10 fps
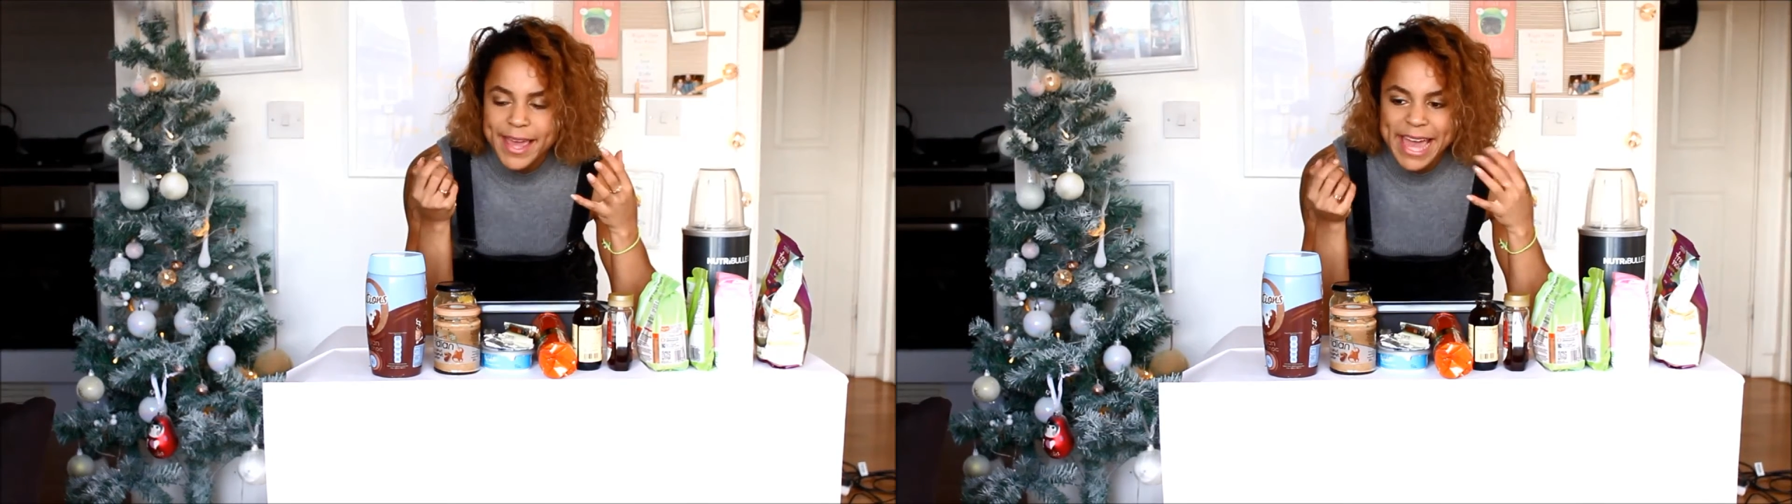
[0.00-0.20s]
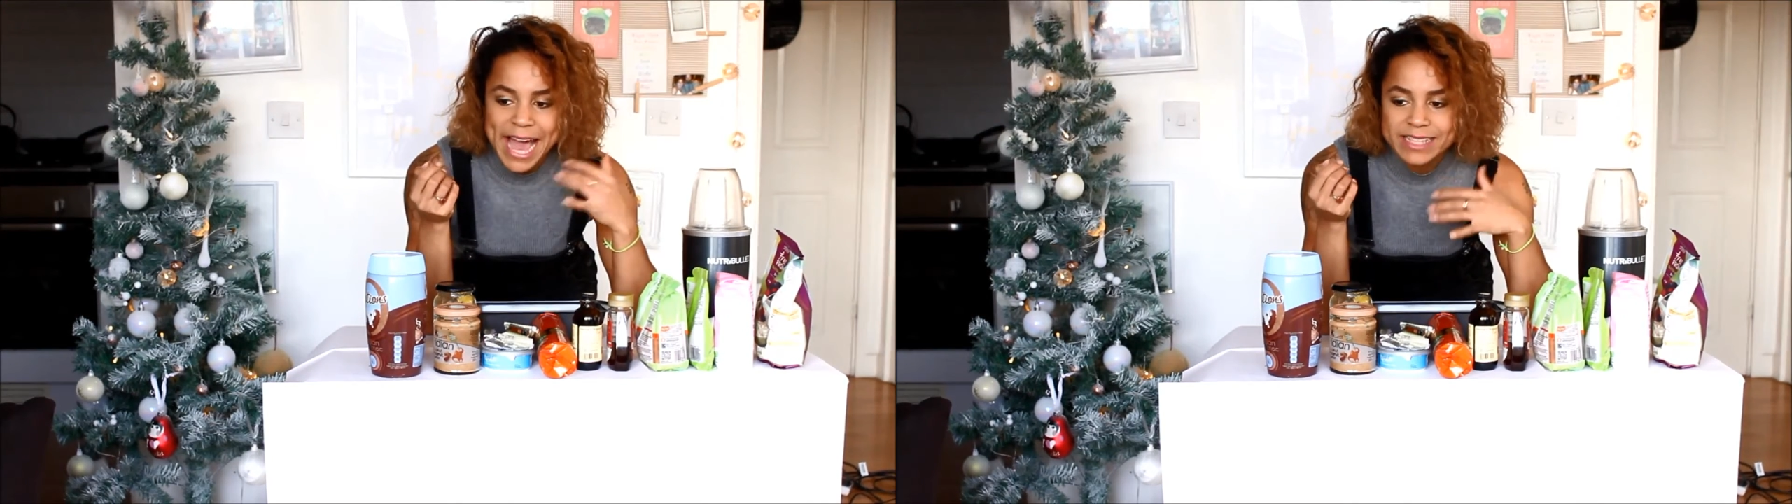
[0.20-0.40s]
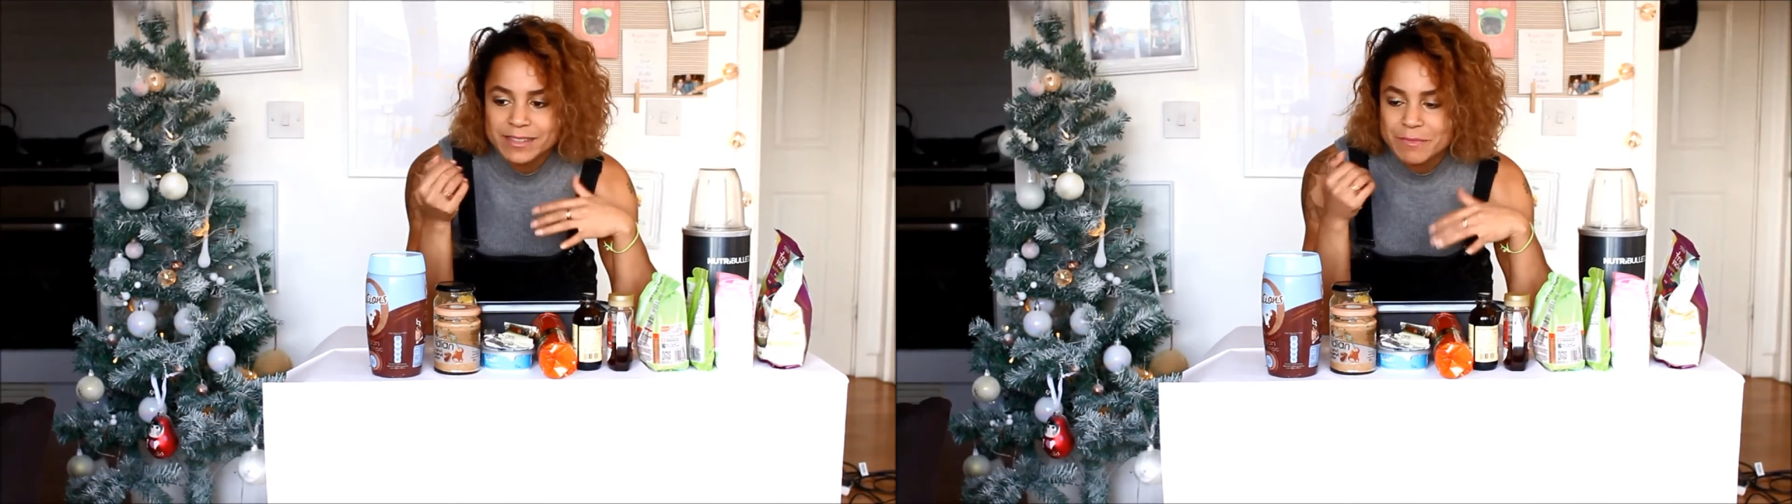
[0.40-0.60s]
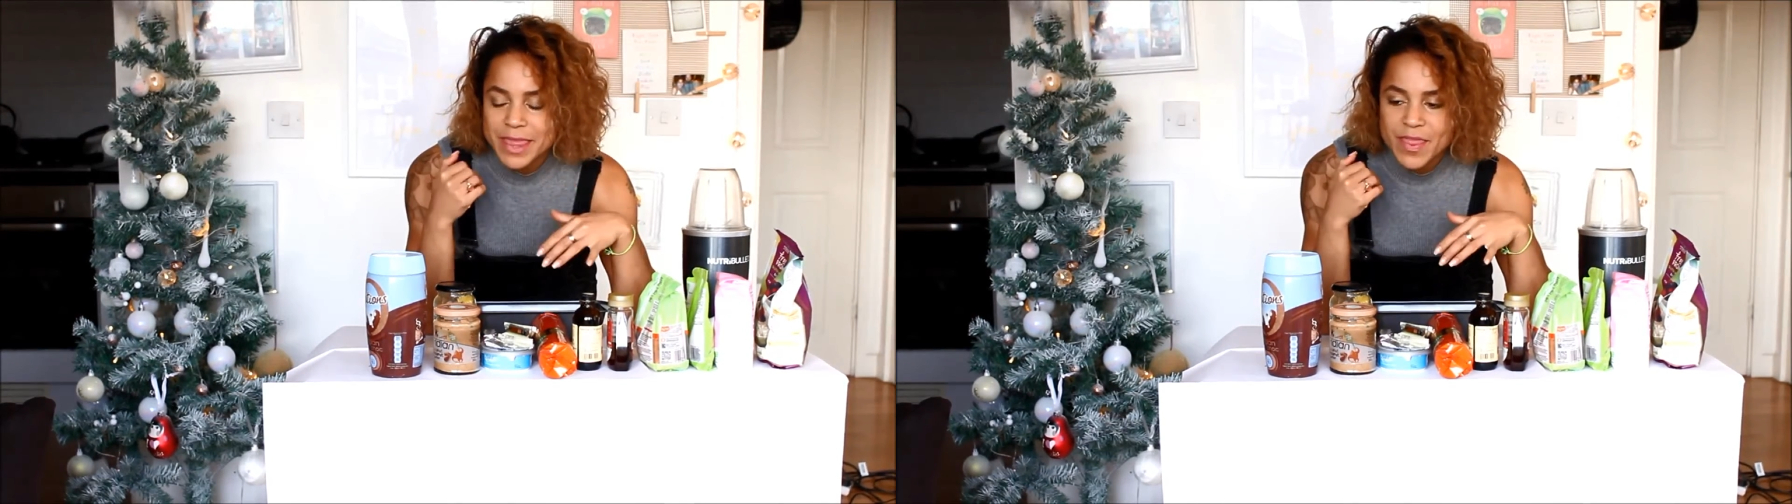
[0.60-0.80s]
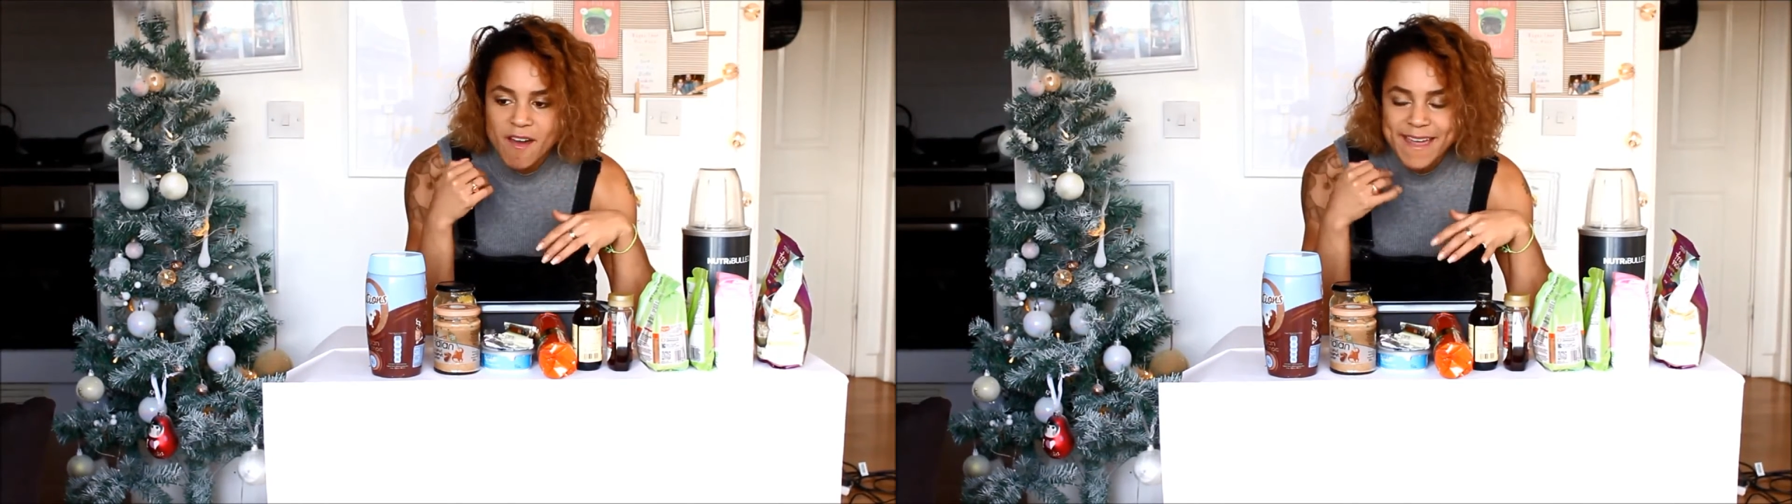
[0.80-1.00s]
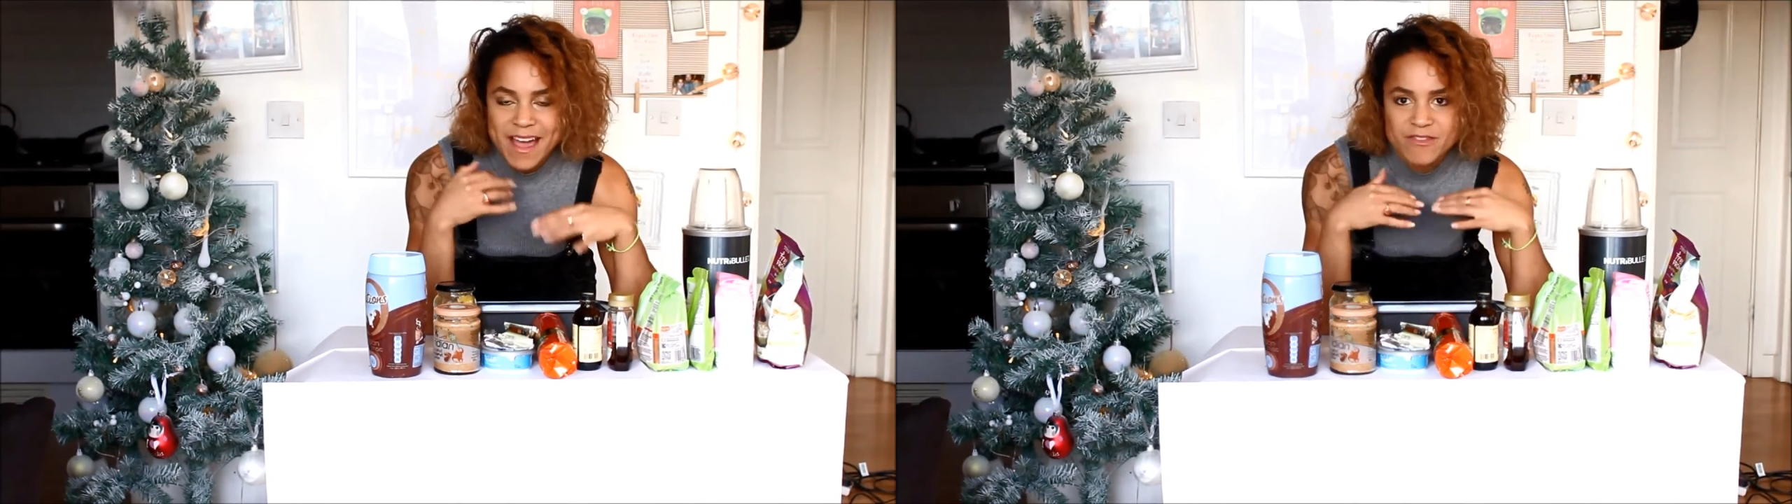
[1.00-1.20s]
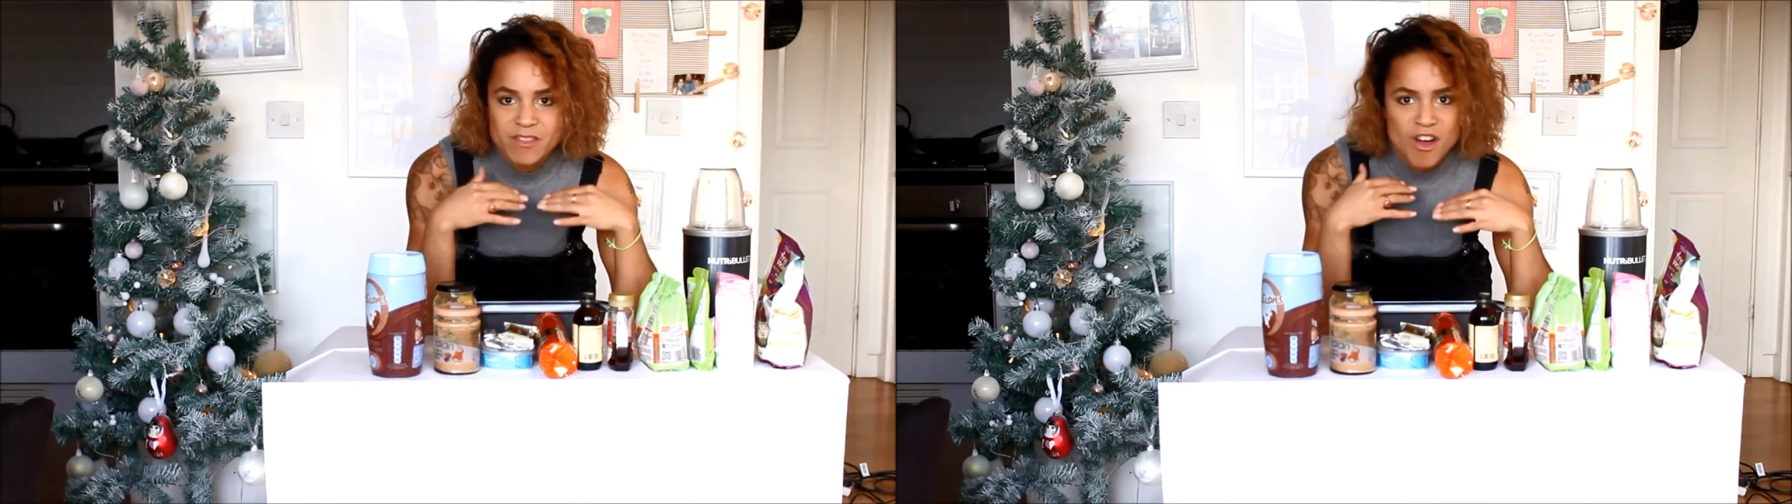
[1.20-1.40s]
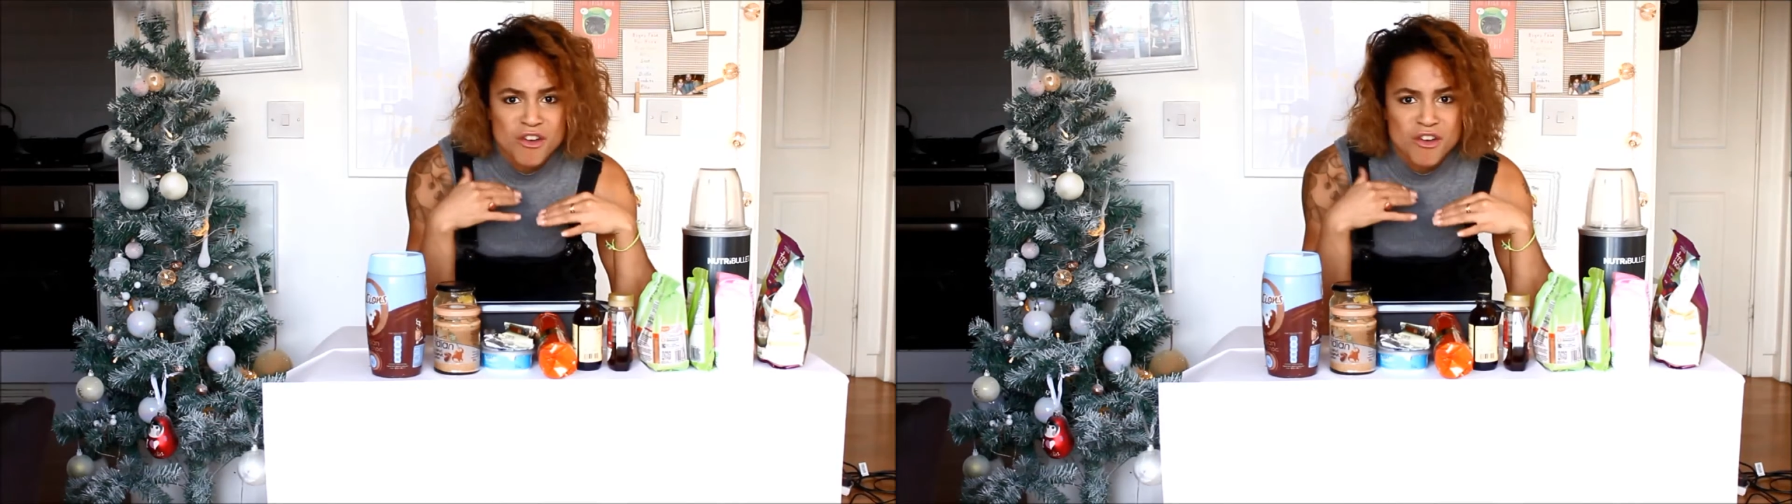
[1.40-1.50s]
it hasn't meant that I haven't